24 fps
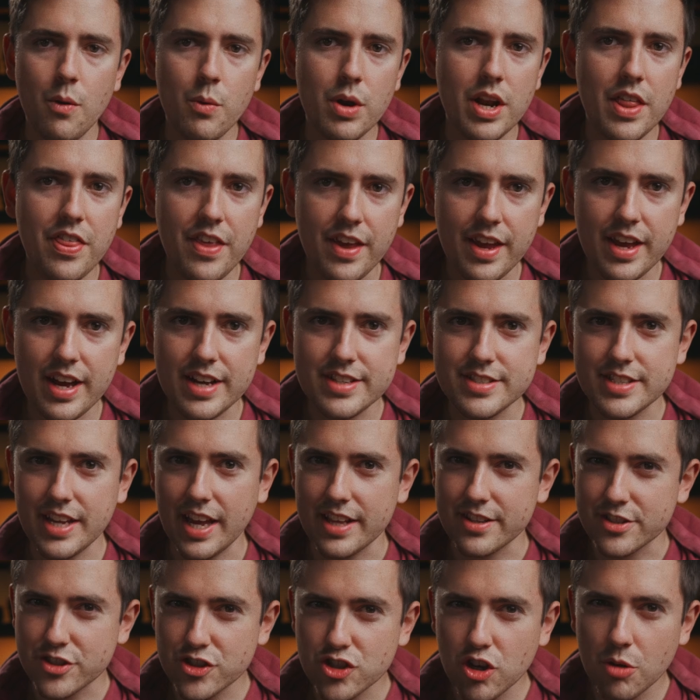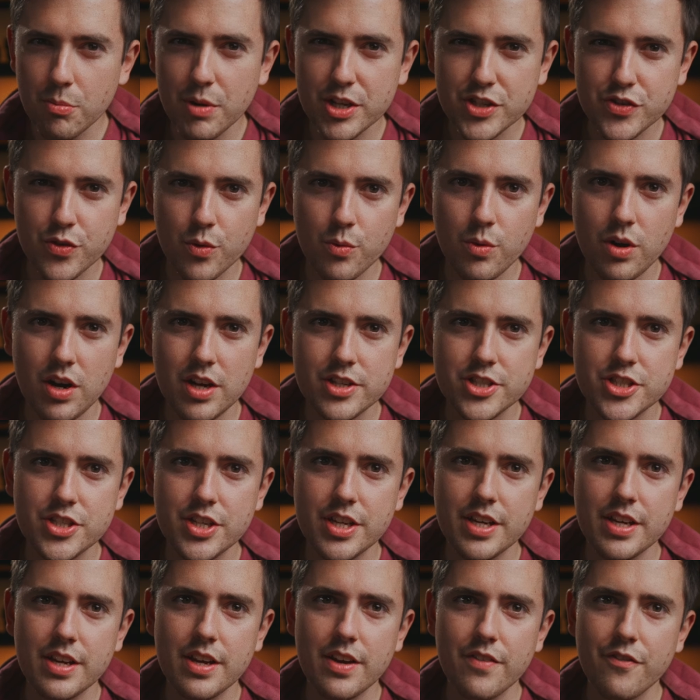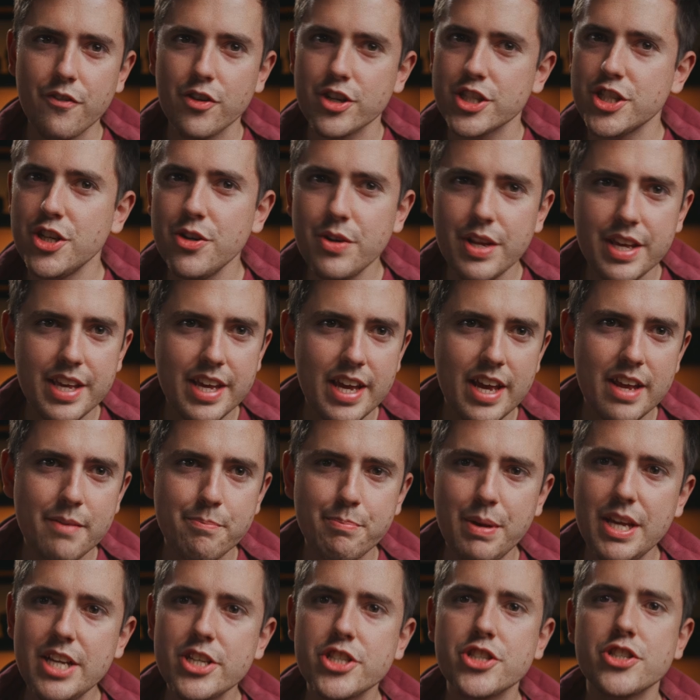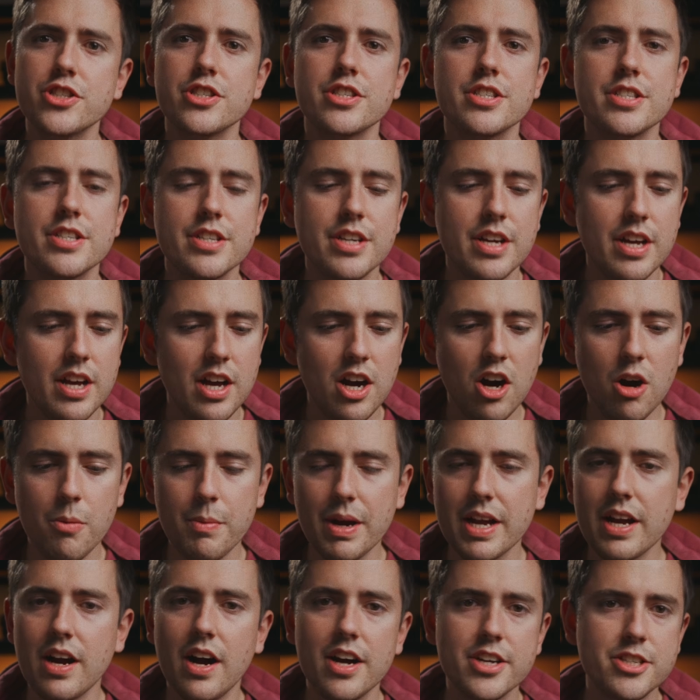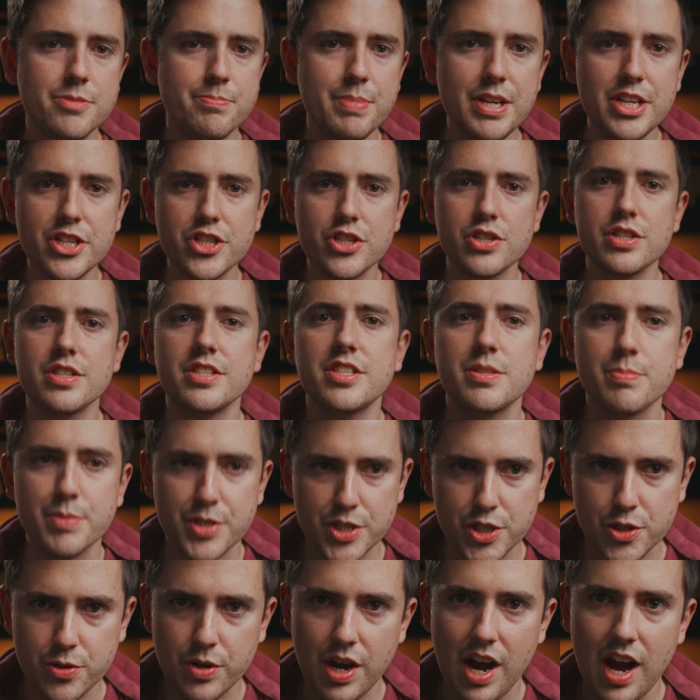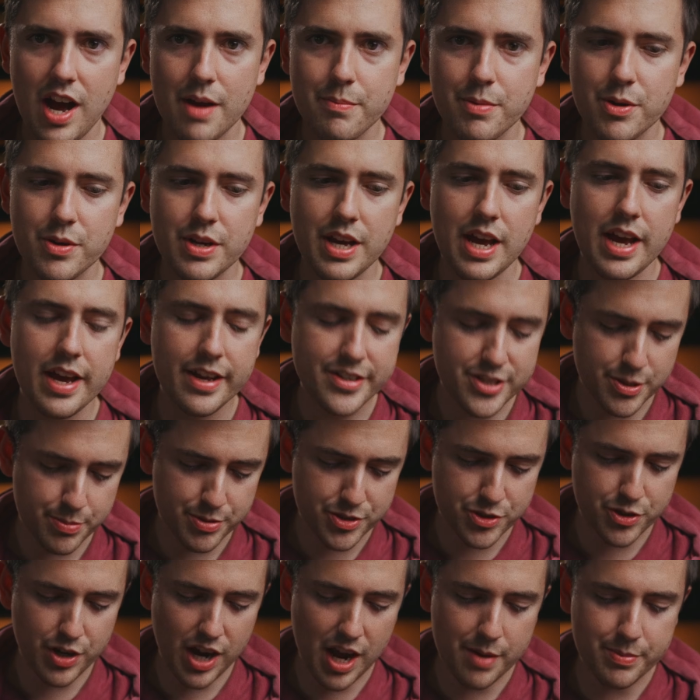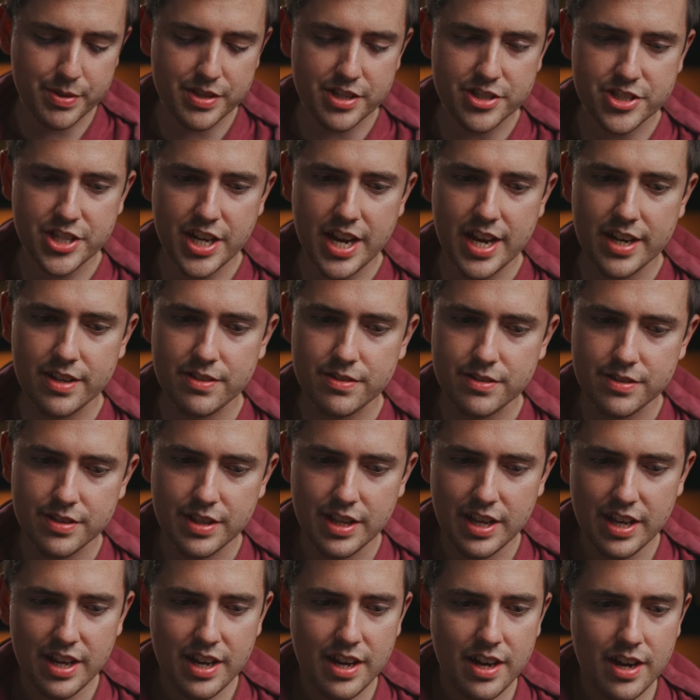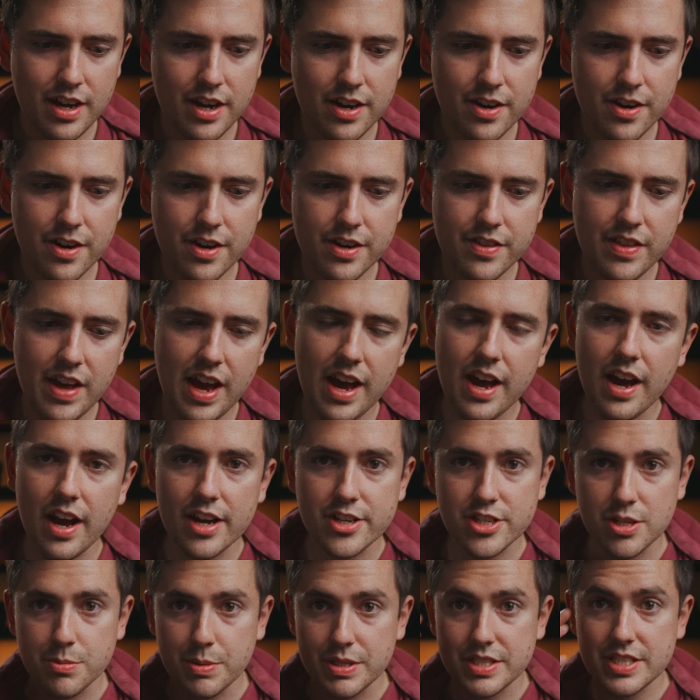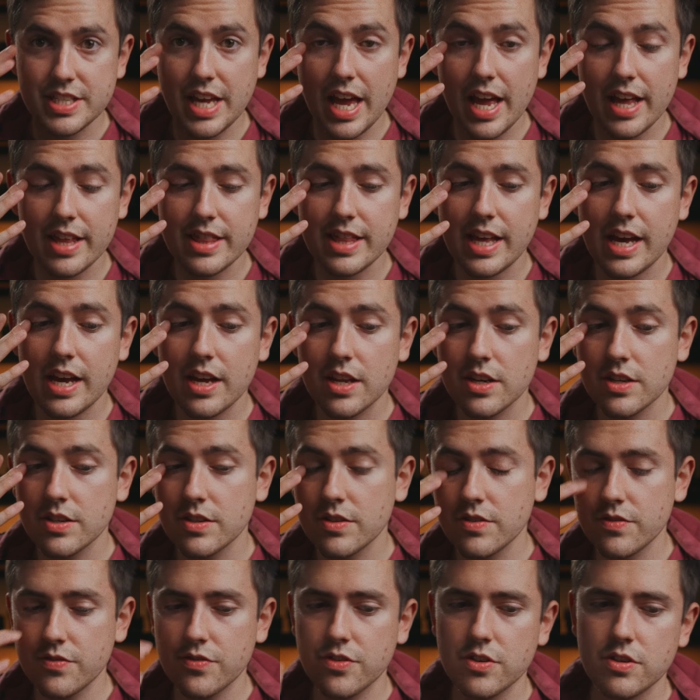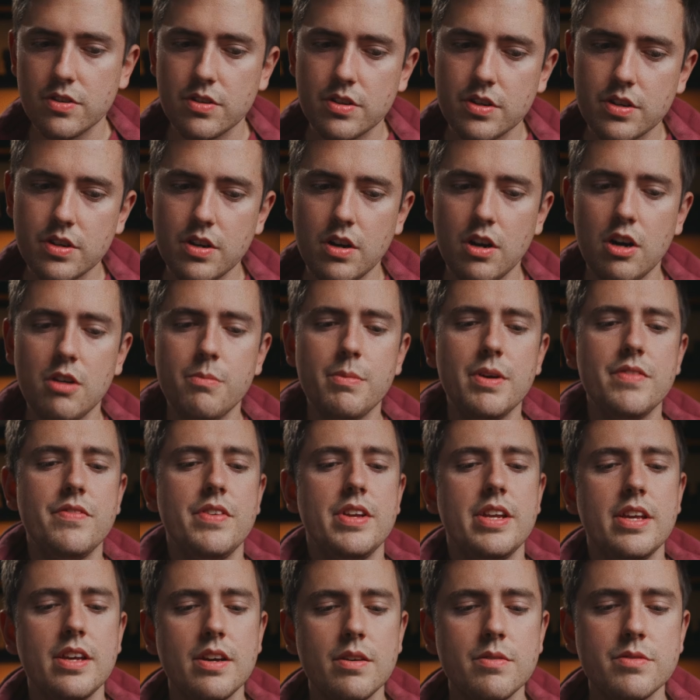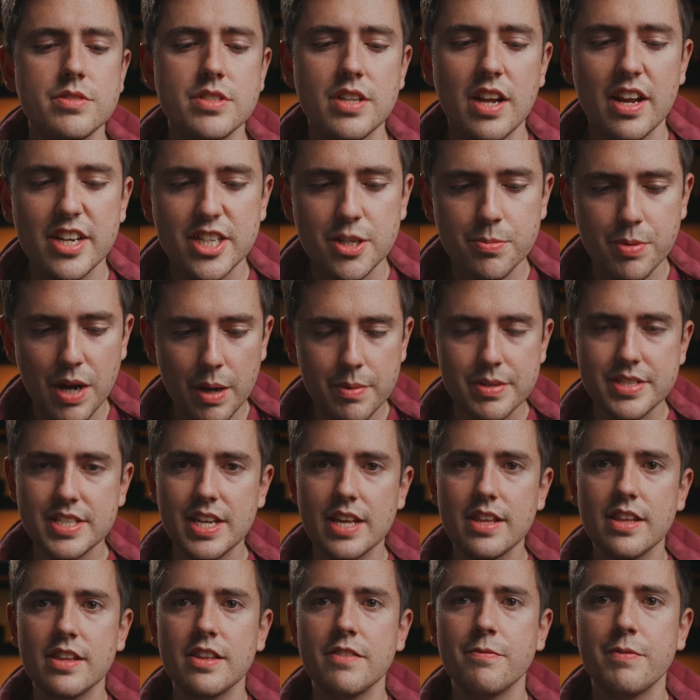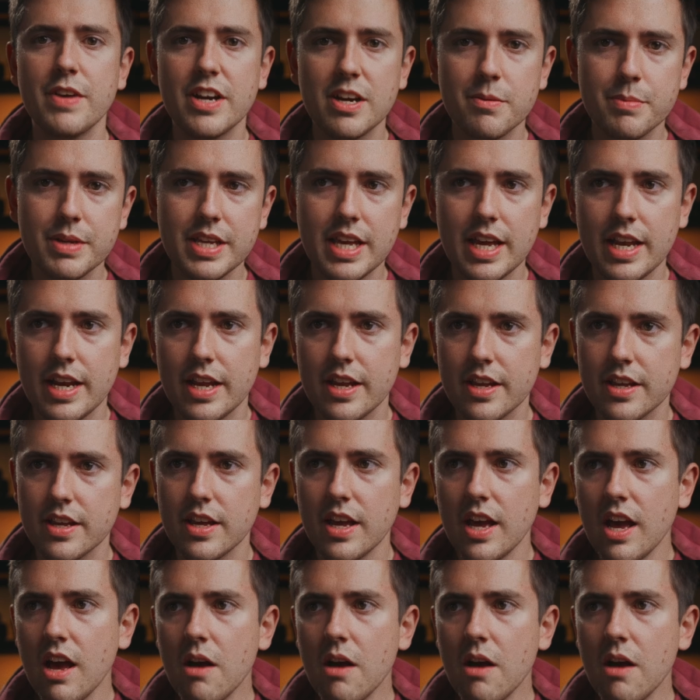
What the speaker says: I want to thank you guys again so much for watching, for tuning in. Be sure to subscribe, okay? Subscribe to the channel. I heard that I should be saying that for all my videos. And I should probably say that in the very beginning.